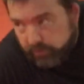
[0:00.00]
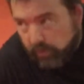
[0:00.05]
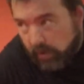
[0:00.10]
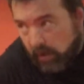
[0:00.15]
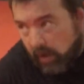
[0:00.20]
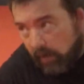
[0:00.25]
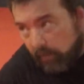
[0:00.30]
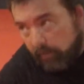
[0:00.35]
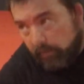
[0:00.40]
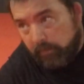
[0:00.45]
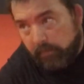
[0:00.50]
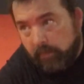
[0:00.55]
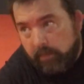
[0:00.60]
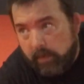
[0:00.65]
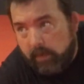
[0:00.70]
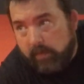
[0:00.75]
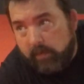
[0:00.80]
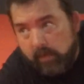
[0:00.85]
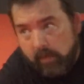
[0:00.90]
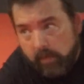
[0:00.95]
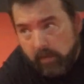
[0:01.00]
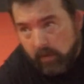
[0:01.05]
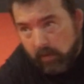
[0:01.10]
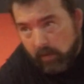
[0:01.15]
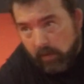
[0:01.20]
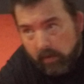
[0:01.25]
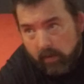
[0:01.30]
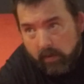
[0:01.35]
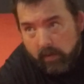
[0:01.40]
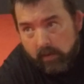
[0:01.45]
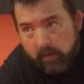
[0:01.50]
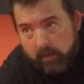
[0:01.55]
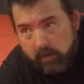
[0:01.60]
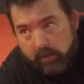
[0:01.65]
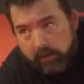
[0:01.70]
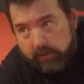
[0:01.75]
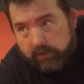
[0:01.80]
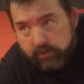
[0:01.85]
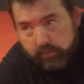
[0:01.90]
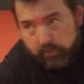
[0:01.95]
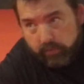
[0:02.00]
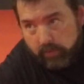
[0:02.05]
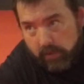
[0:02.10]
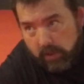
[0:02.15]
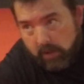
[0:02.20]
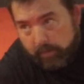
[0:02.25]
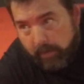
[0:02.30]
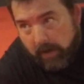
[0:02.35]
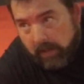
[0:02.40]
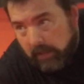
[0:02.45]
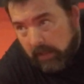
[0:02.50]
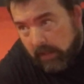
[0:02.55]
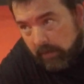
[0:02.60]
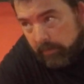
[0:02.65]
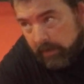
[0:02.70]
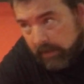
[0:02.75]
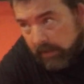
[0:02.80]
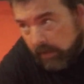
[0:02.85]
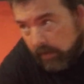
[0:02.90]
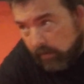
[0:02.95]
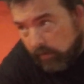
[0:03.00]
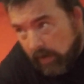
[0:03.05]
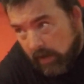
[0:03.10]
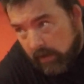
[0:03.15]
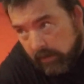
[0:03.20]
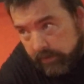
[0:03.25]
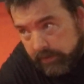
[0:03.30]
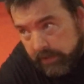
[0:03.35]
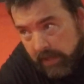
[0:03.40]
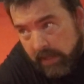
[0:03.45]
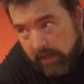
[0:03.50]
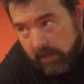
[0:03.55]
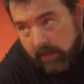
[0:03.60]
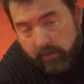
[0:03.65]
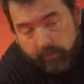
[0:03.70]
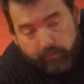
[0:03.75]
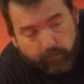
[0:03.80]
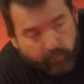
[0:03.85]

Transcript: are up. He screwed up by letting me get around his head in the